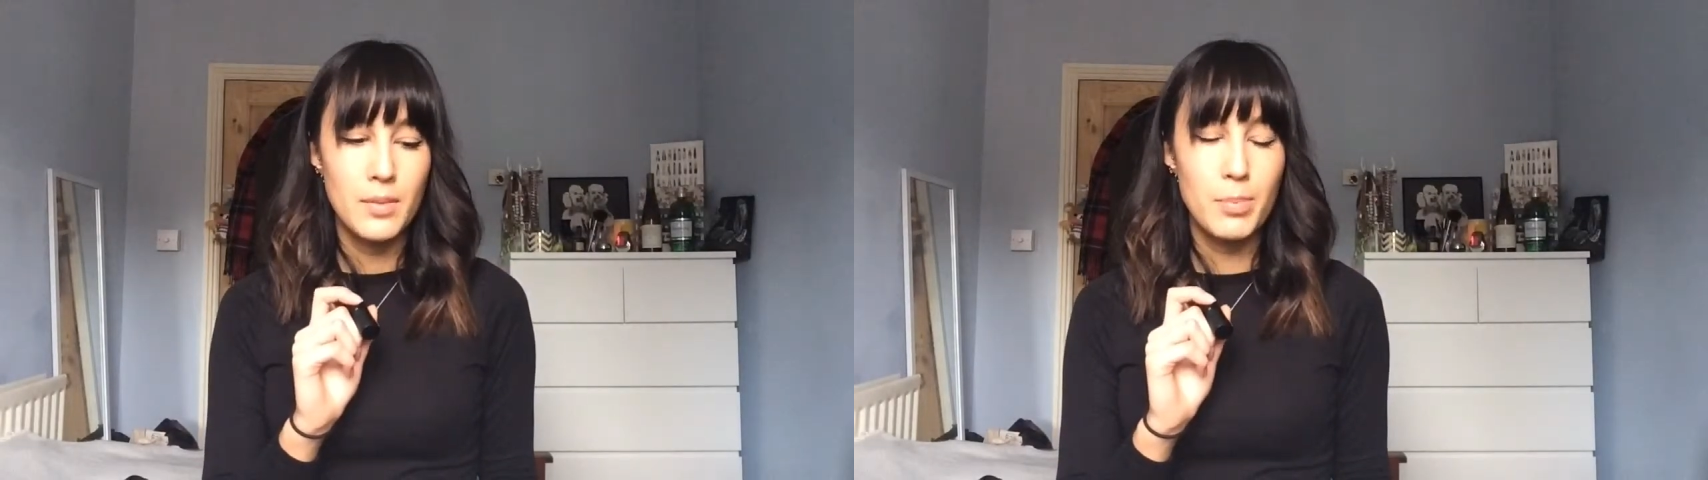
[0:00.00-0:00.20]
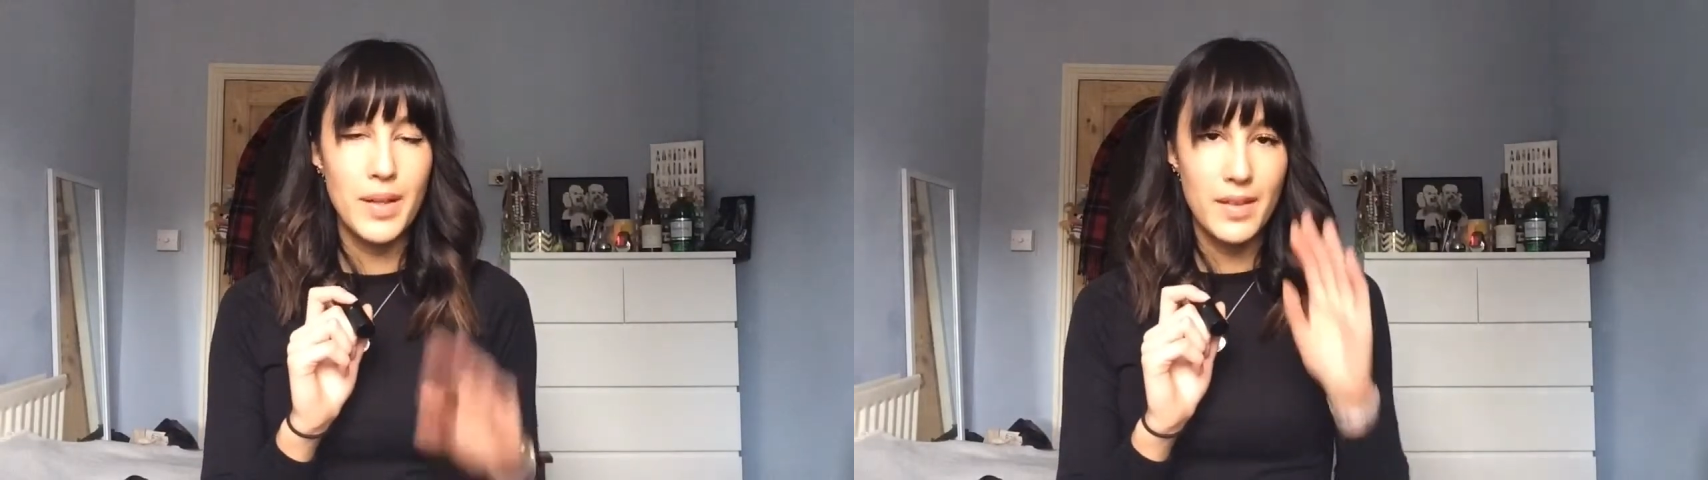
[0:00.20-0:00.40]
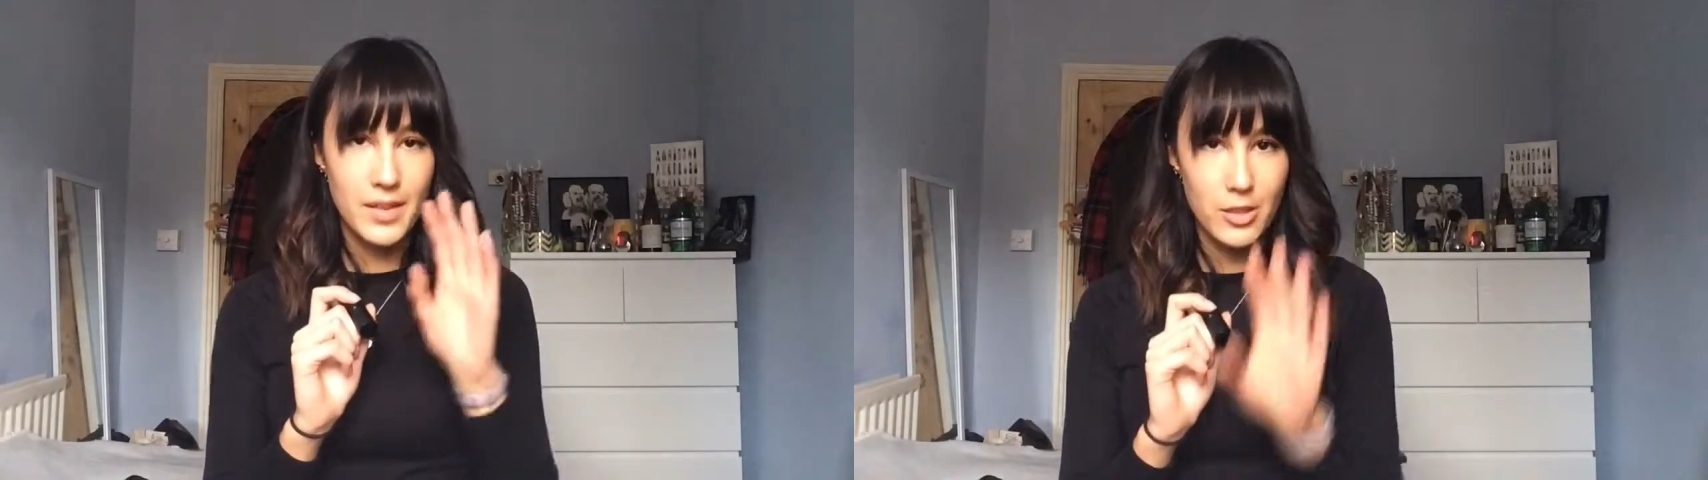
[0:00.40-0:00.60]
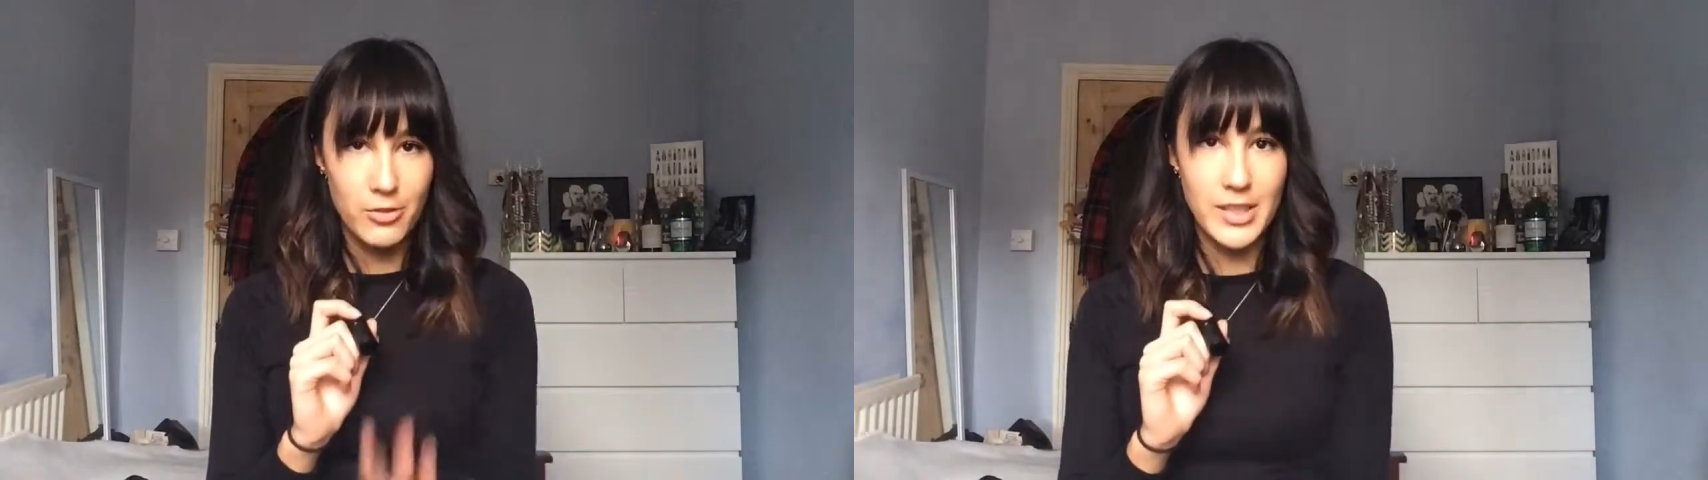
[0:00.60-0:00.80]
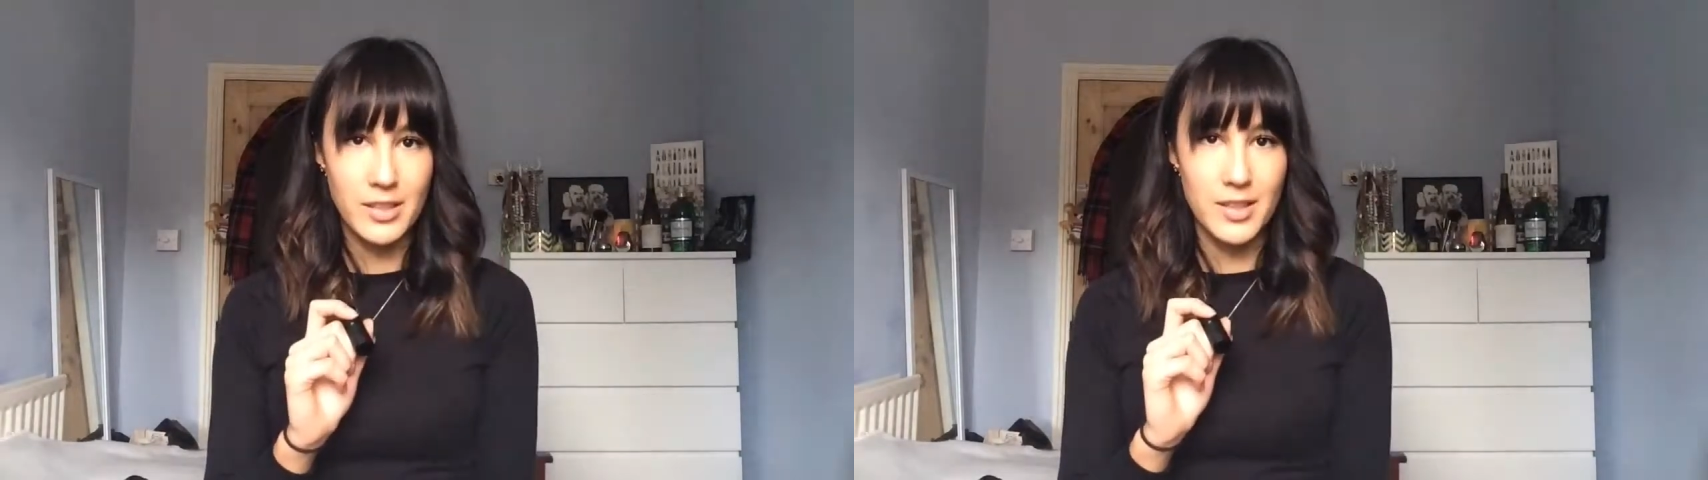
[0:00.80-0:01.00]
but I think they look
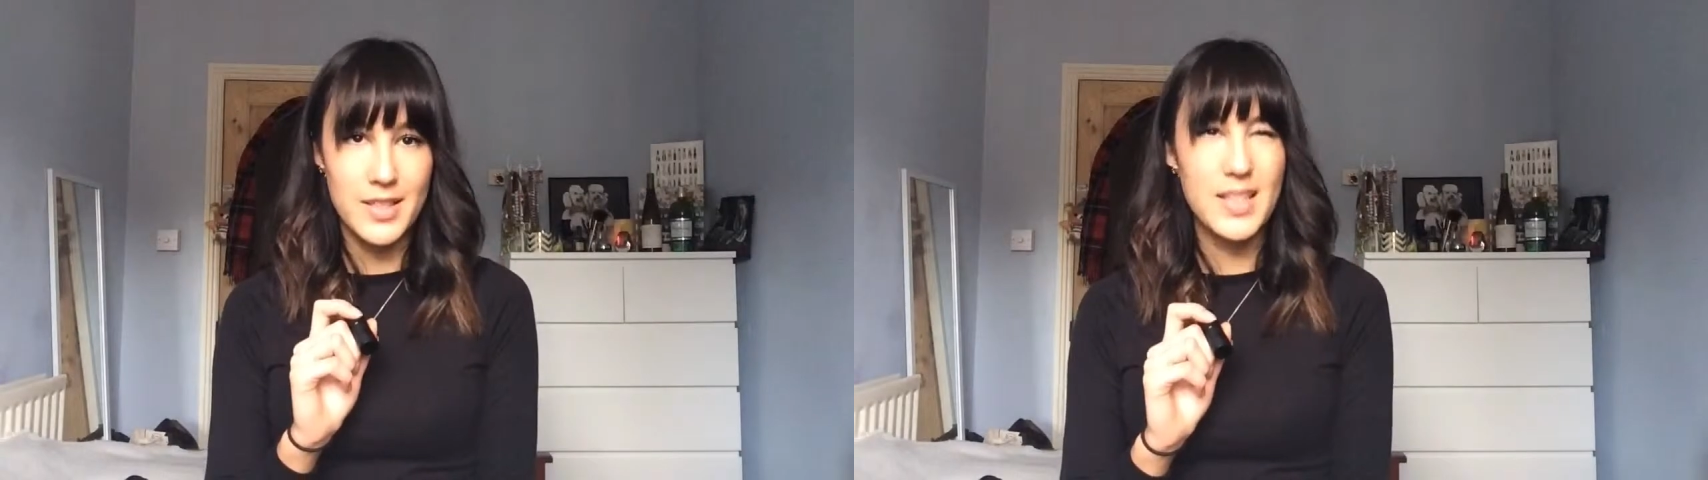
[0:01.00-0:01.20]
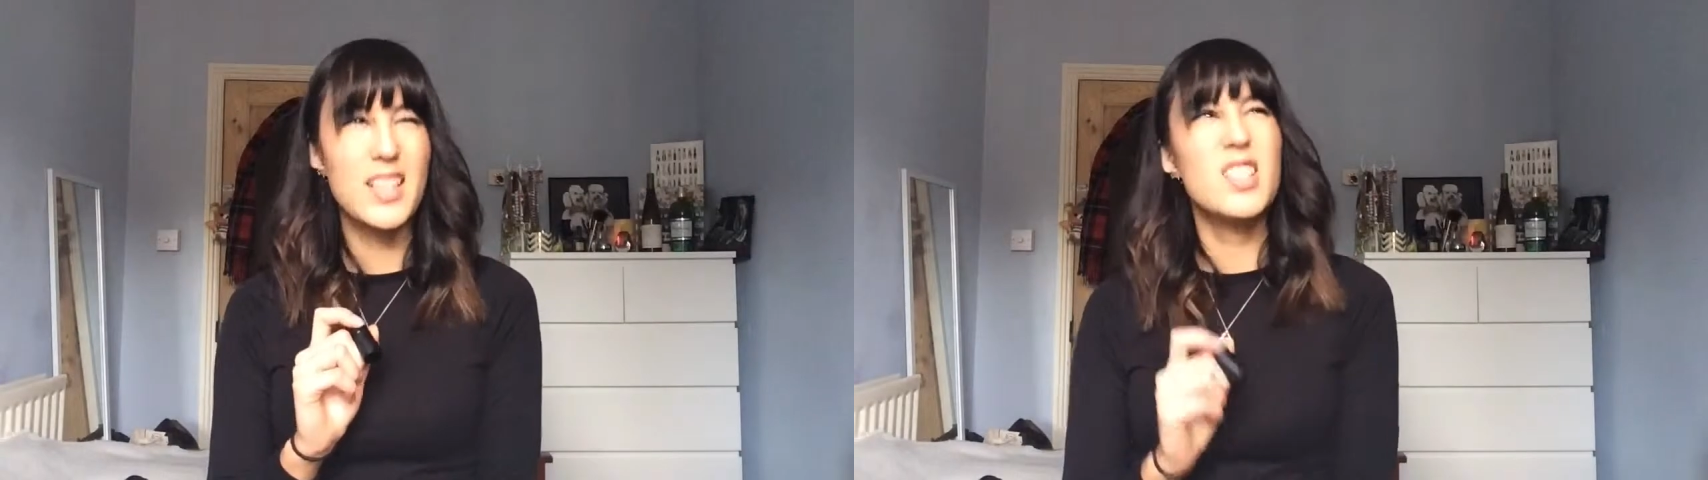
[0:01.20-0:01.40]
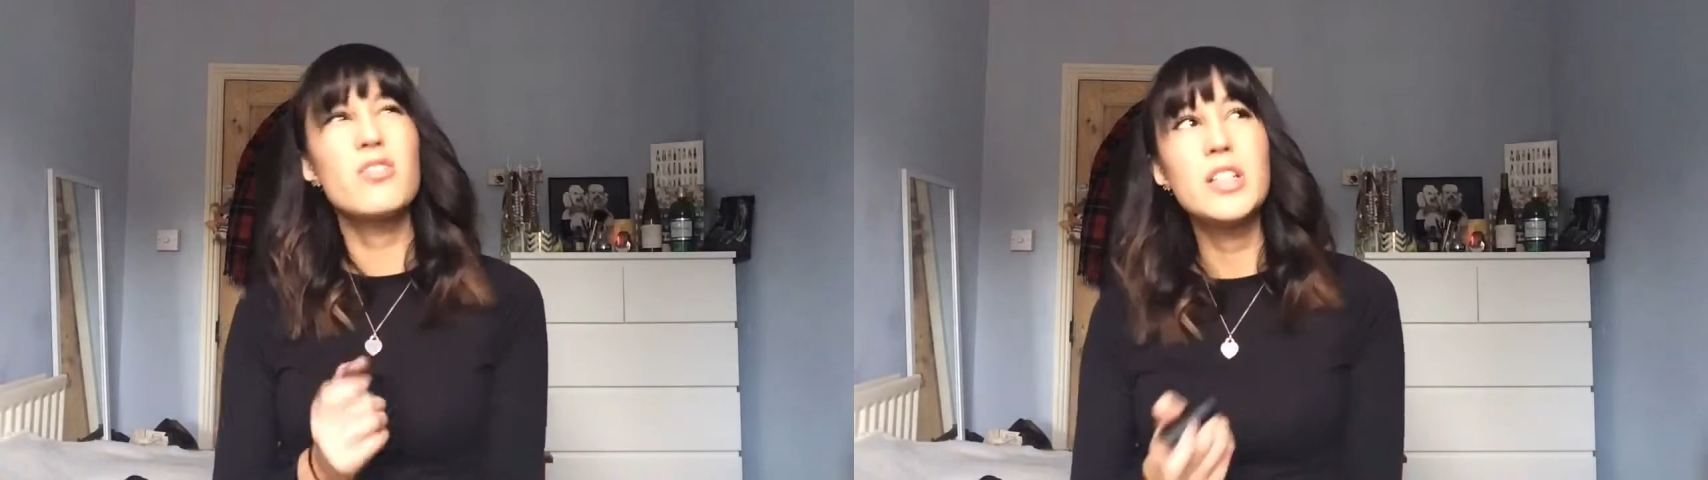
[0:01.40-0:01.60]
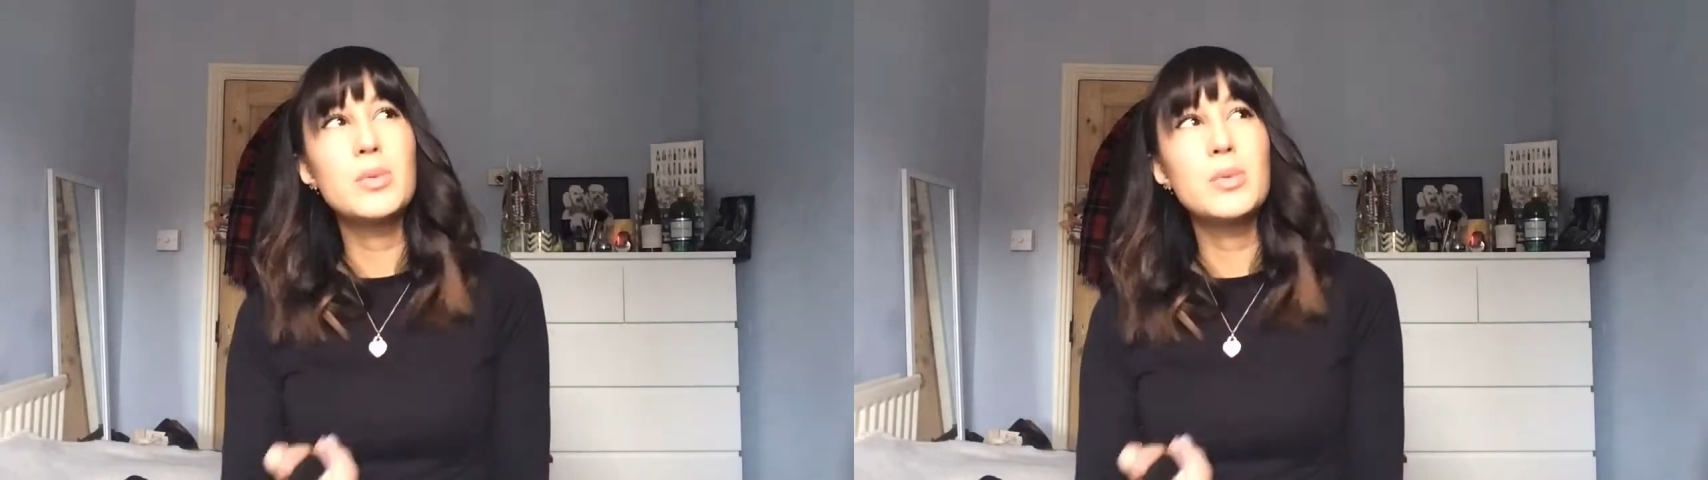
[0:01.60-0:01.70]
really nice, and I didn't